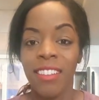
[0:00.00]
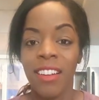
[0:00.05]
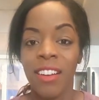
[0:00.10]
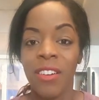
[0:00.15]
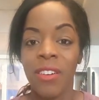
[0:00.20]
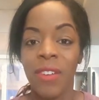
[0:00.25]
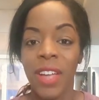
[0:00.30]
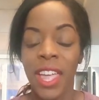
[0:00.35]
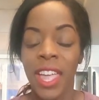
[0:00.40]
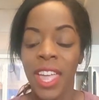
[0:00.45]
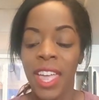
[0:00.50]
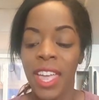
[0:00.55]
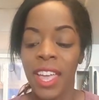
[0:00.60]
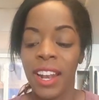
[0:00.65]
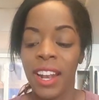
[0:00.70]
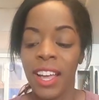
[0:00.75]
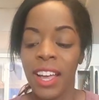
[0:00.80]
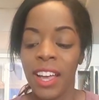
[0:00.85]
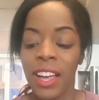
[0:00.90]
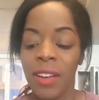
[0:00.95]

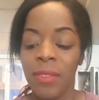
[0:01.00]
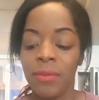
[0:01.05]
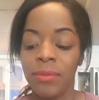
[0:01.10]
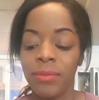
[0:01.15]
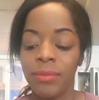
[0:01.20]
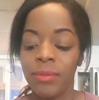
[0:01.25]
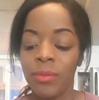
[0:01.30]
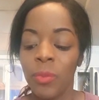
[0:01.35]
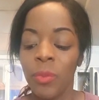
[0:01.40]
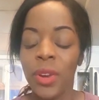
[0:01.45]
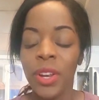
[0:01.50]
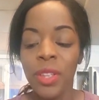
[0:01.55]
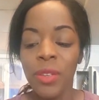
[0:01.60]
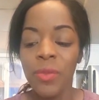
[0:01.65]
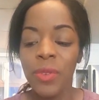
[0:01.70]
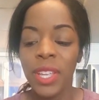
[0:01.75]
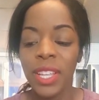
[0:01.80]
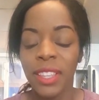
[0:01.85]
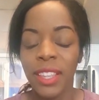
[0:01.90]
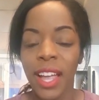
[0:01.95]
and where do you
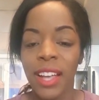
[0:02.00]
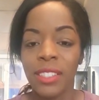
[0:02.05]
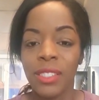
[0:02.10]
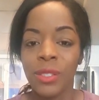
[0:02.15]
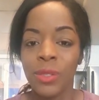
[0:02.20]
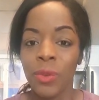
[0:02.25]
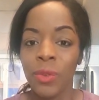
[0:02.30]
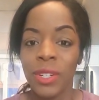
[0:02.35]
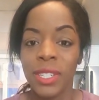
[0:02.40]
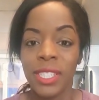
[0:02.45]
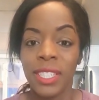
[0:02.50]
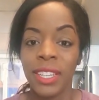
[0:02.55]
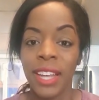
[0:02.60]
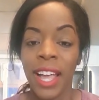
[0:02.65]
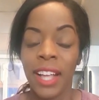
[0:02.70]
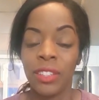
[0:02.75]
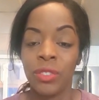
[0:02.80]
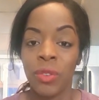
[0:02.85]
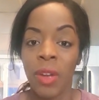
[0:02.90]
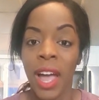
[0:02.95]
get that source and
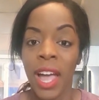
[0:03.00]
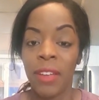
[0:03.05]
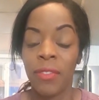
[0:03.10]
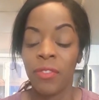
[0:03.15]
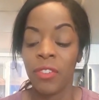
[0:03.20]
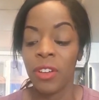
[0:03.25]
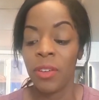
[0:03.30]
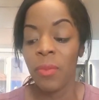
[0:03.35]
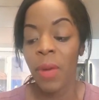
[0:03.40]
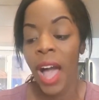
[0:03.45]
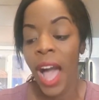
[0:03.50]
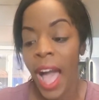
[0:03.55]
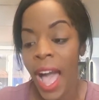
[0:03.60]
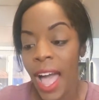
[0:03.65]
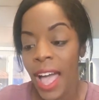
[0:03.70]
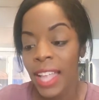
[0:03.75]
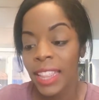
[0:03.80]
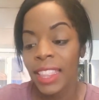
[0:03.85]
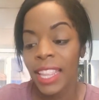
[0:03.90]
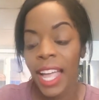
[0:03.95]
that drive from? I
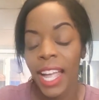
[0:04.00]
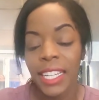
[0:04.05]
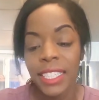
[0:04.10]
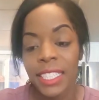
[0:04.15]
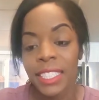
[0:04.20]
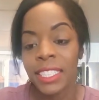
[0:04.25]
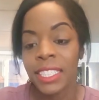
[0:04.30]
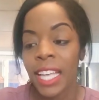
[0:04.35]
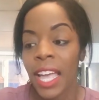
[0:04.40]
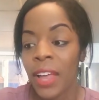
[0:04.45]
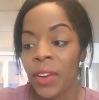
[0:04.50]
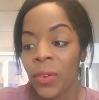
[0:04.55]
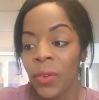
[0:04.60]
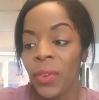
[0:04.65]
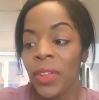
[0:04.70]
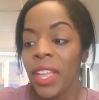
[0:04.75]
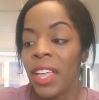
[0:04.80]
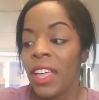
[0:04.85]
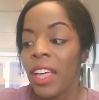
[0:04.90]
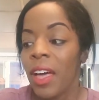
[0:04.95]
like to channel
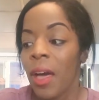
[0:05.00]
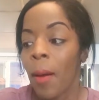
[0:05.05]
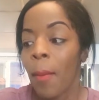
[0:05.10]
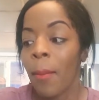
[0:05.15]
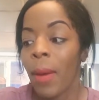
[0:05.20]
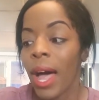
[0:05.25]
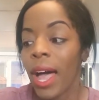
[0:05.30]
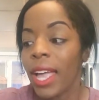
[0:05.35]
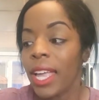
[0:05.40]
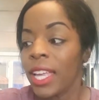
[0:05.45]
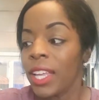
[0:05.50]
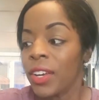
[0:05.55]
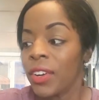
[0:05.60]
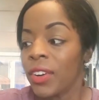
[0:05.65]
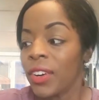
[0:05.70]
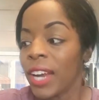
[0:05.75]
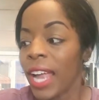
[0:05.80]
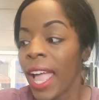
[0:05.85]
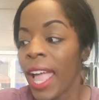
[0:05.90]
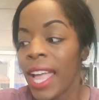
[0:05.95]
my
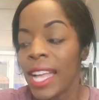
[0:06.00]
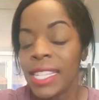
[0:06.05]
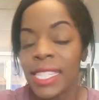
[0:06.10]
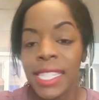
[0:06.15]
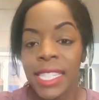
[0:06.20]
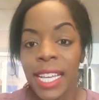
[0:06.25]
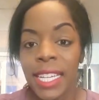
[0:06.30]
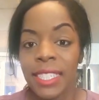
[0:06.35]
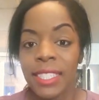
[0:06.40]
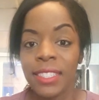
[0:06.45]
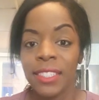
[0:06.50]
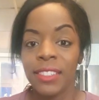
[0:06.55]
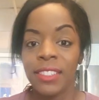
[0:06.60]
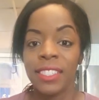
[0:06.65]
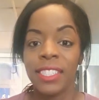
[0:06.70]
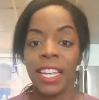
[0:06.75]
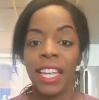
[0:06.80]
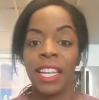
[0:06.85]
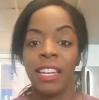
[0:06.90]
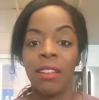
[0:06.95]
inner ancestors
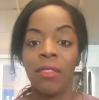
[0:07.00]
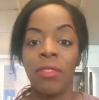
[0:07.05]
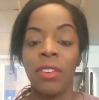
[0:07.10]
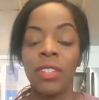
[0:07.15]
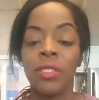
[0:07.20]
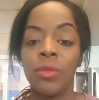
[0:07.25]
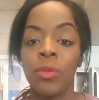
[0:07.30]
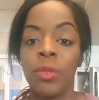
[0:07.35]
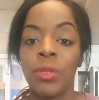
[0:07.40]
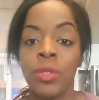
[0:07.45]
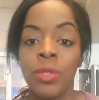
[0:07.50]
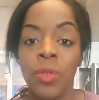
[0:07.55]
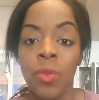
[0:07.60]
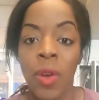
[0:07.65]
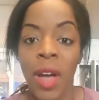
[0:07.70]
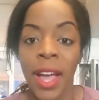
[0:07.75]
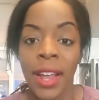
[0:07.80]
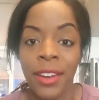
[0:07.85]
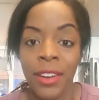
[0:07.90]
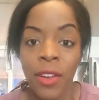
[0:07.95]
and individuals who
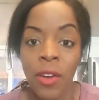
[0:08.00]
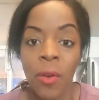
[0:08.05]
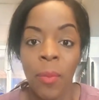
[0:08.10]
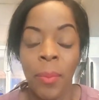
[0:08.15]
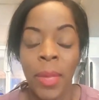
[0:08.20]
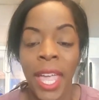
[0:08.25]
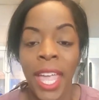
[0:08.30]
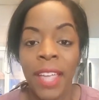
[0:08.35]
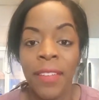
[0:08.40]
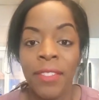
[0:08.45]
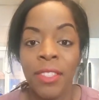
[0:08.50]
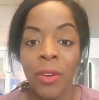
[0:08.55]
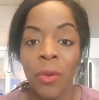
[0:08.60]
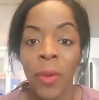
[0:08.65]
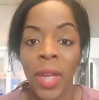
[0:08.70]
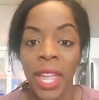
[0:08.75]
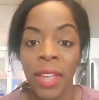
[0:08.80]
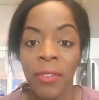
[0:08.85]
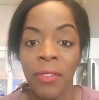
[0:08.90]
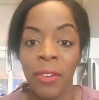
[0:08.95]
I know paved the
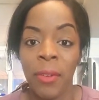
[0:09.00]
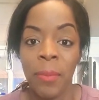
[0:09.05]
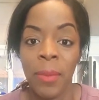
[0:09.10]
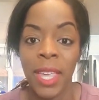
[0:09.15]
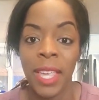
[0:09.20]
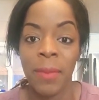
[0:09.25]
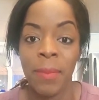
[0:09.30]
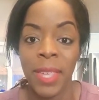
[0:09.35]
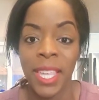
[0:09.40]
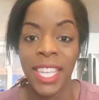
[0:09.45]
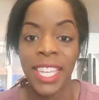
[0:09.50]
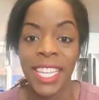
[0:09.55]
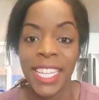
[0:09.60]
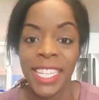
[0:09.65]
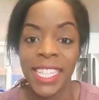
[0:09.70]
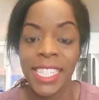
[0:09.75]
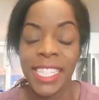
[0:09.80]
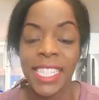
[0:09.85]
way for me, because